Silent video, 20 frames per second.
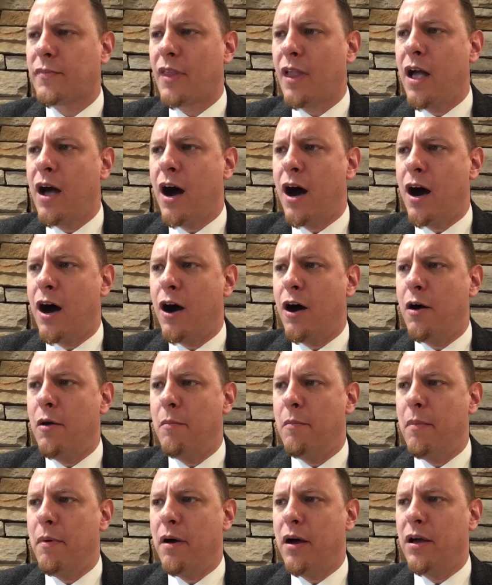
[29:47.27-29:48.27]

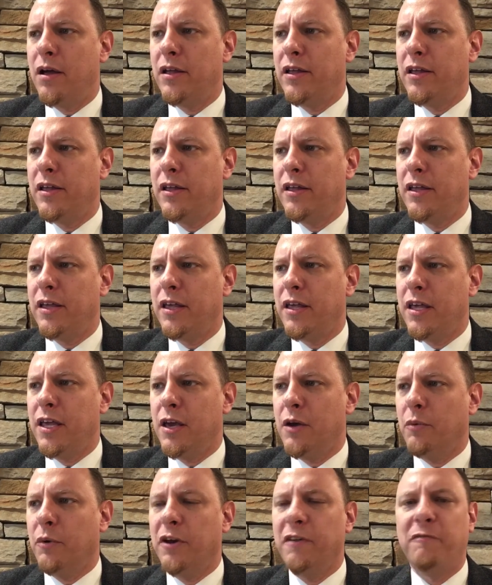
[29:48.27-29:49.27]
it
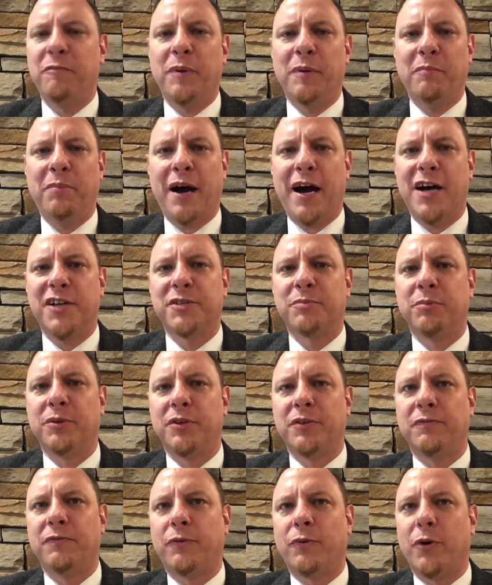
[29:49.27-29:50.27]
would have been
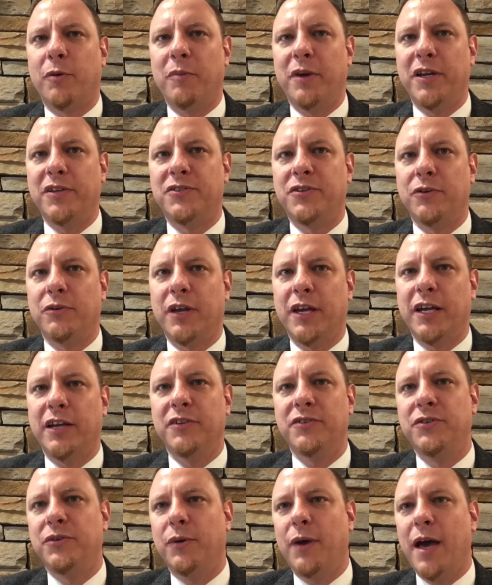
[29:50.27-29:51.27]
possible for me to get
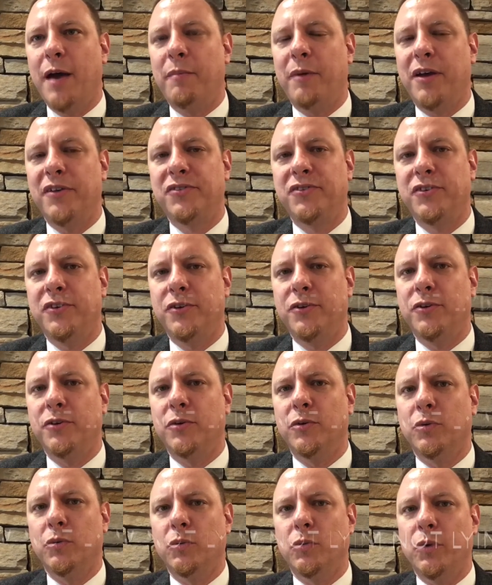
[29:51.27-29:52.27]
into
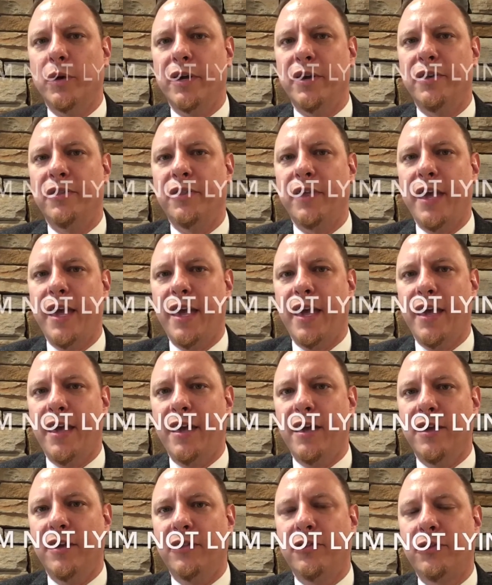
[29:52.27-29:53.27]
MSU with
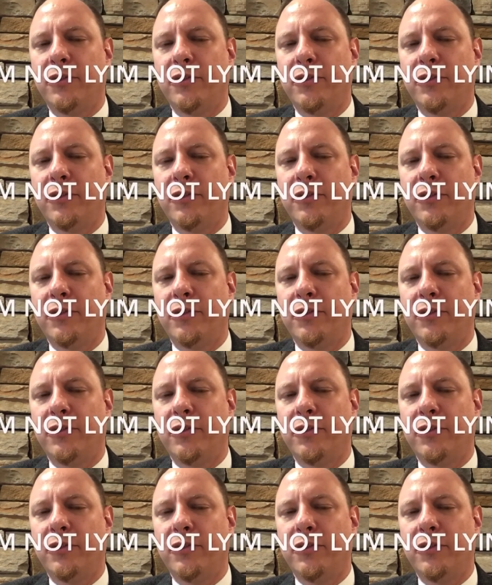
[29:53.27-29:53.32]
a